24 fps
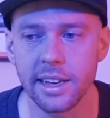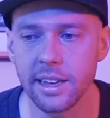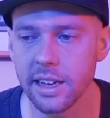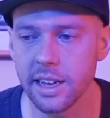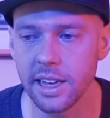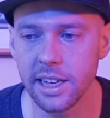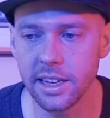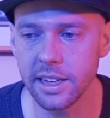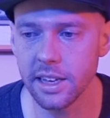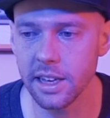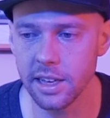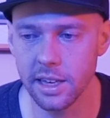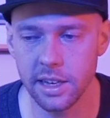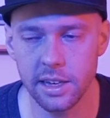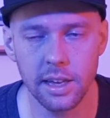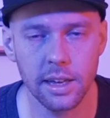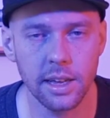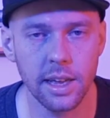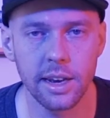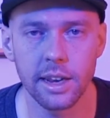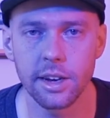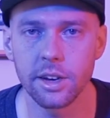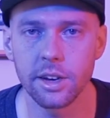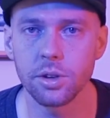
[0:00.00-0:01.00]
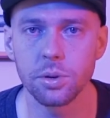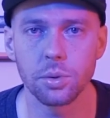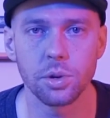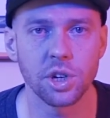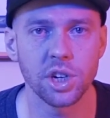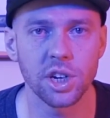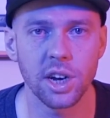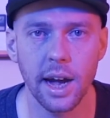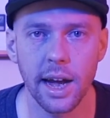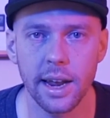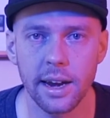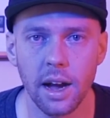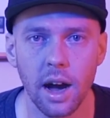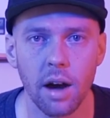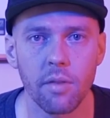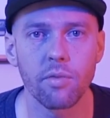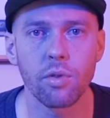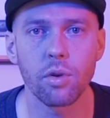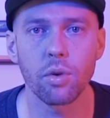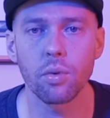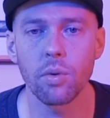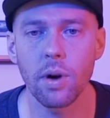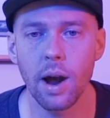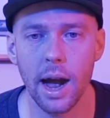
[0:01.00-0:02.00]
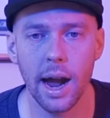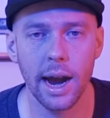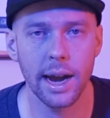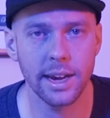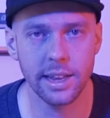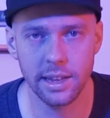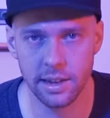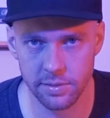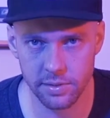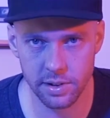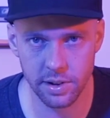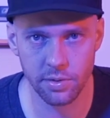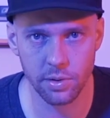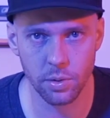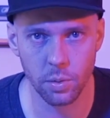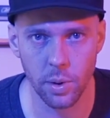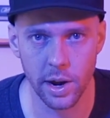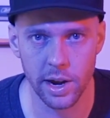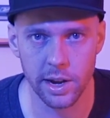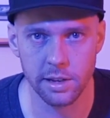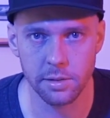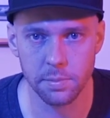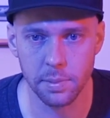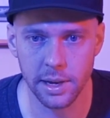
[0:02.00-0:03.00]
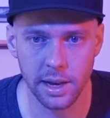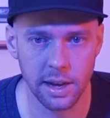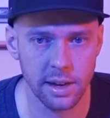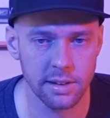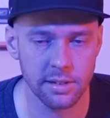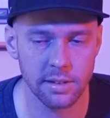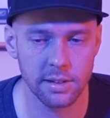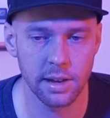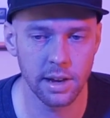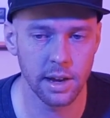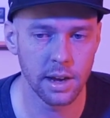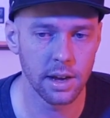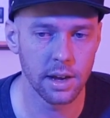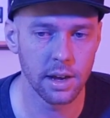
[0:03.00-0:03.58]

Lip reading: He could get into a shot a variety of different ways, because